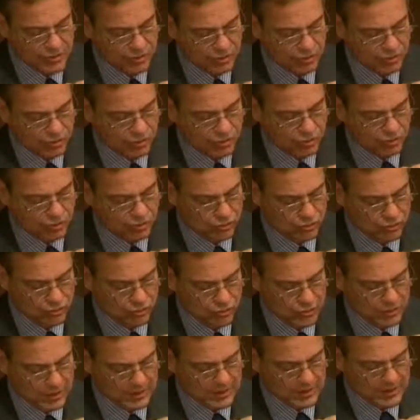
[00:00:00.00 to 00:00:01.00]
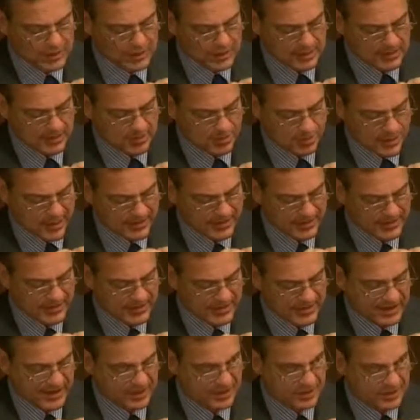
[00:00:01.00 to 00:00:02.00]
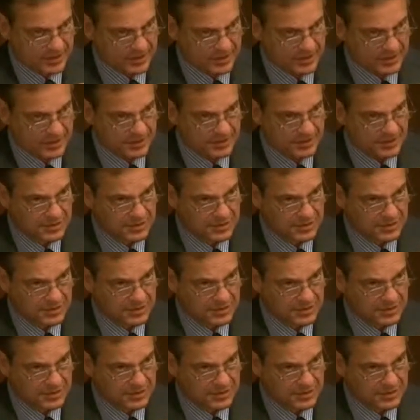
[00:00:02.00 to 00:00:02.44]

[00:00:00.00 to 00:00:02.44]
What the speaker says: due to private sector,